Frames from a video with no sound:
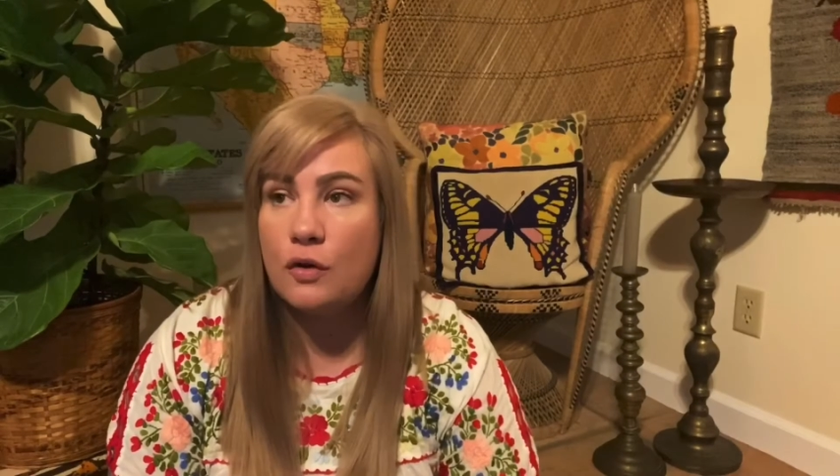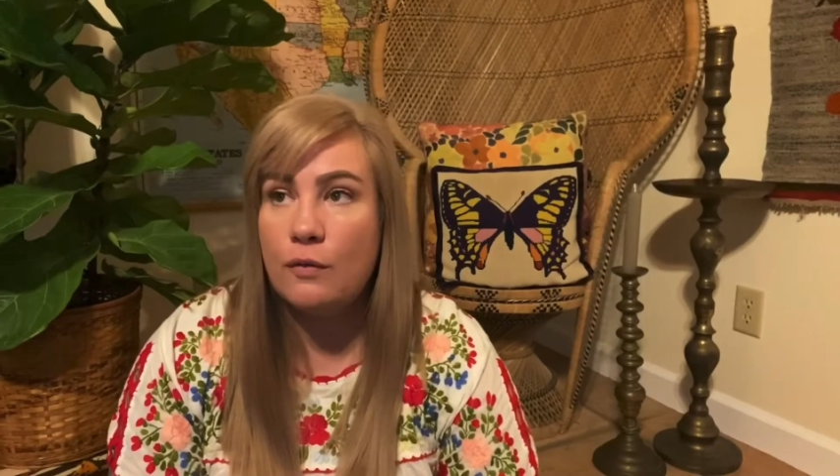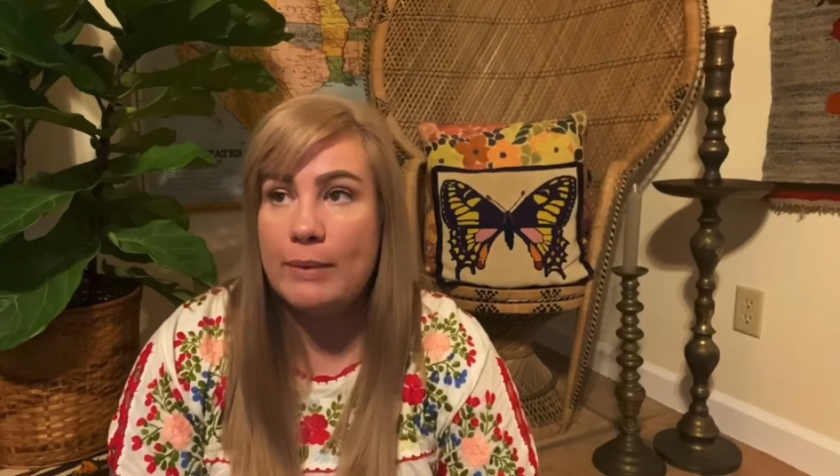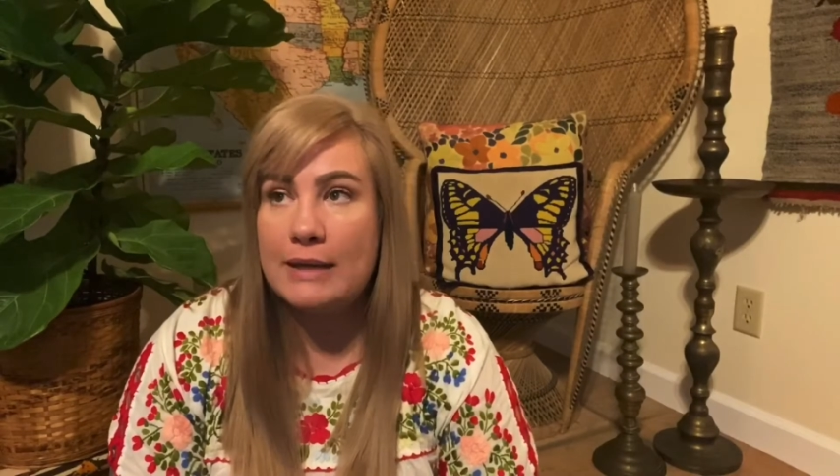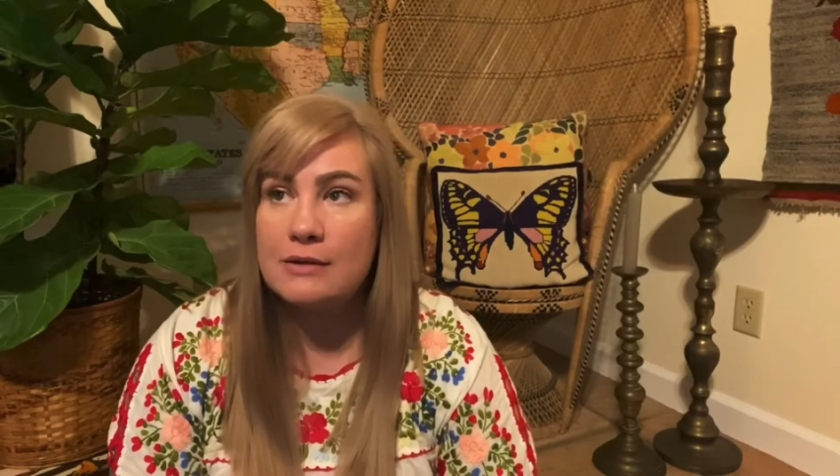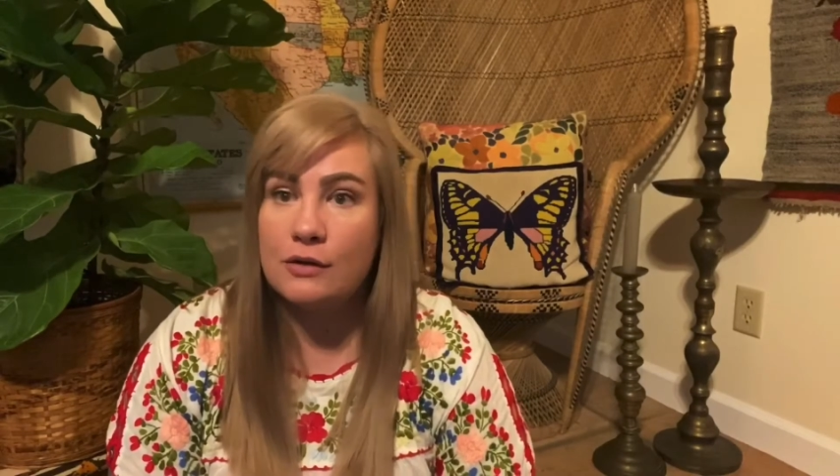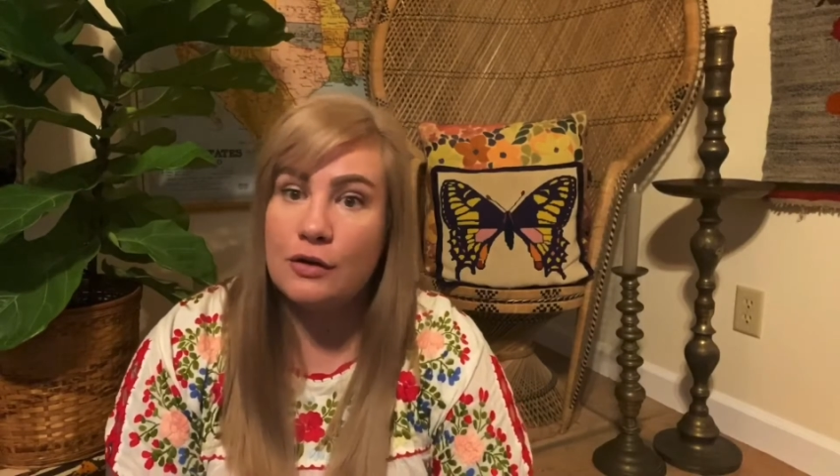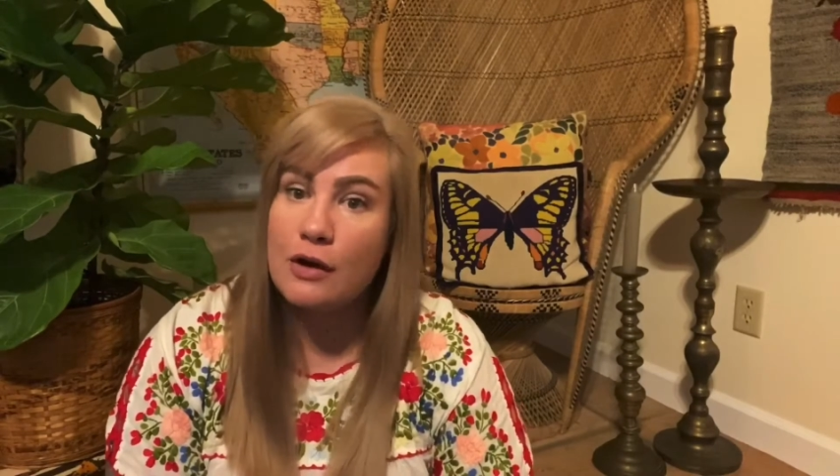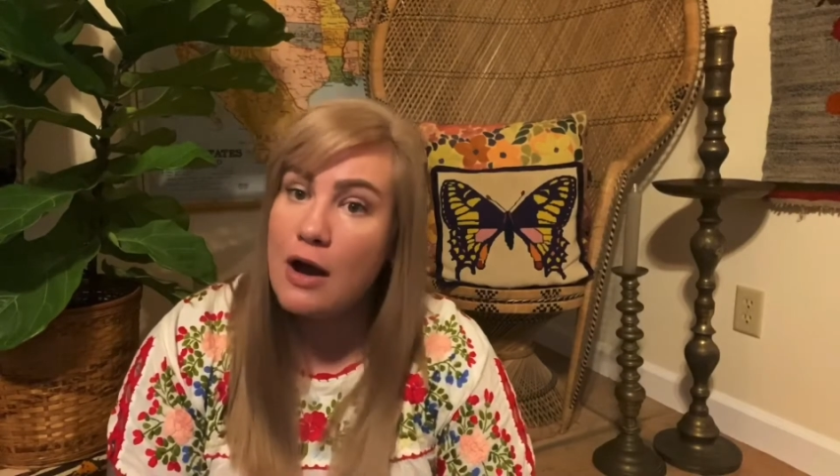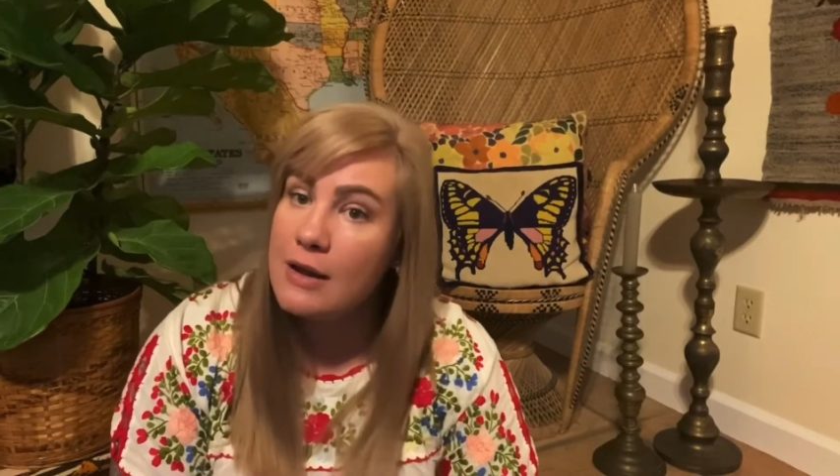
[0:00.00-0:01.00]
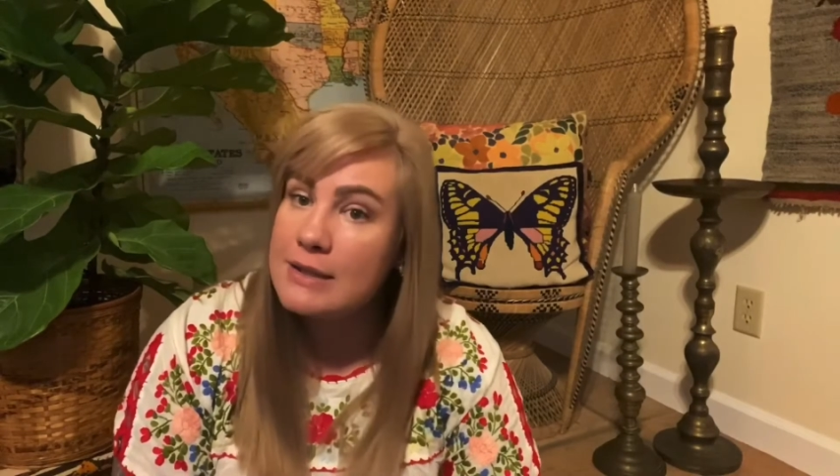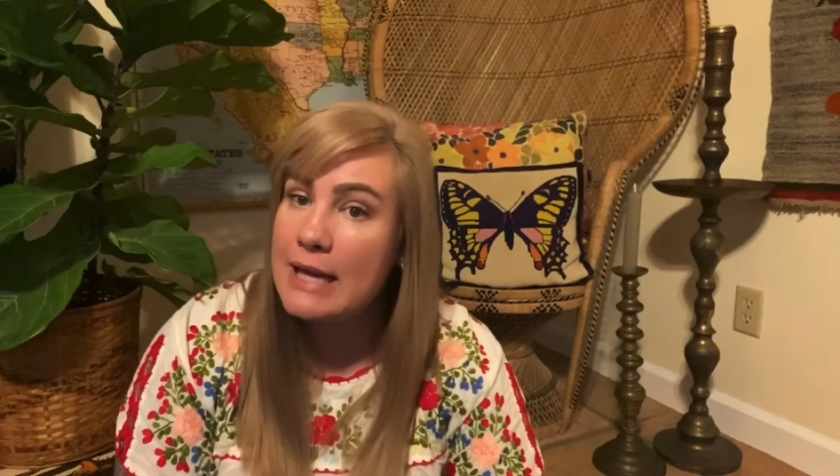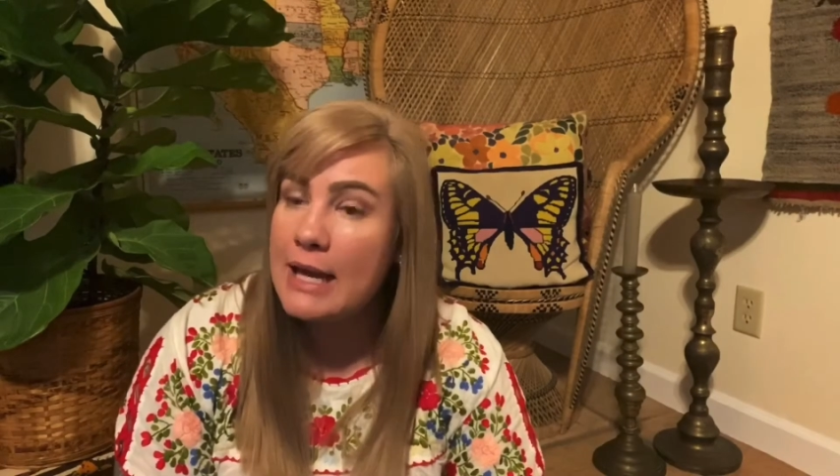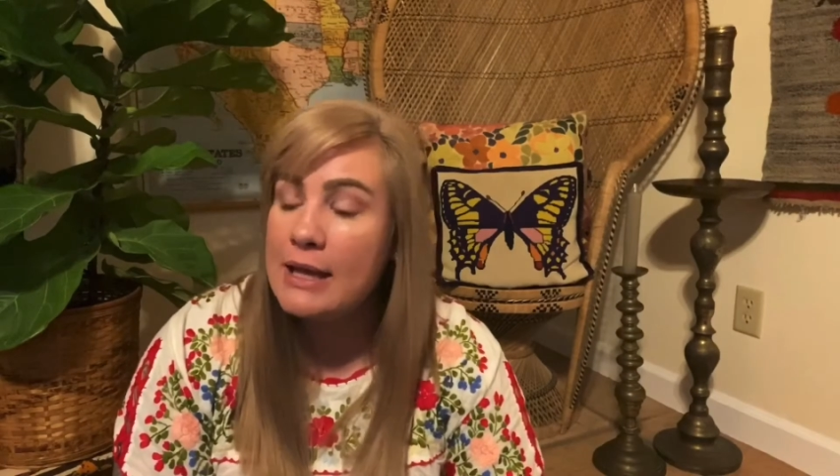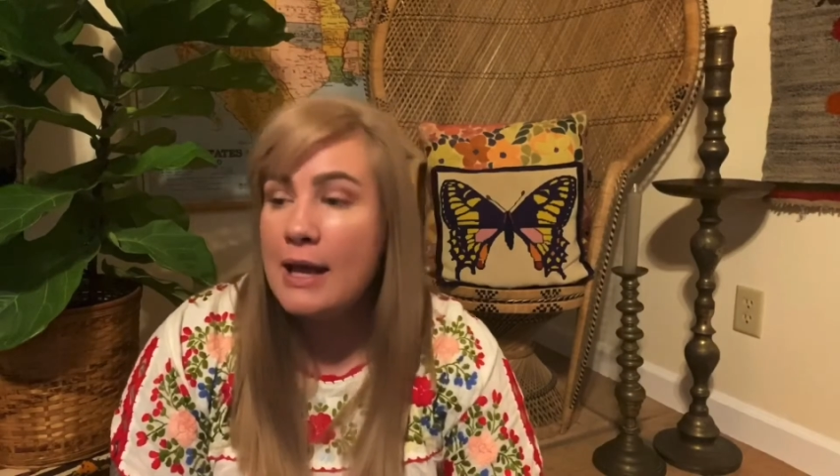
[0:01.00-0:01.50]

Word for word: based on your content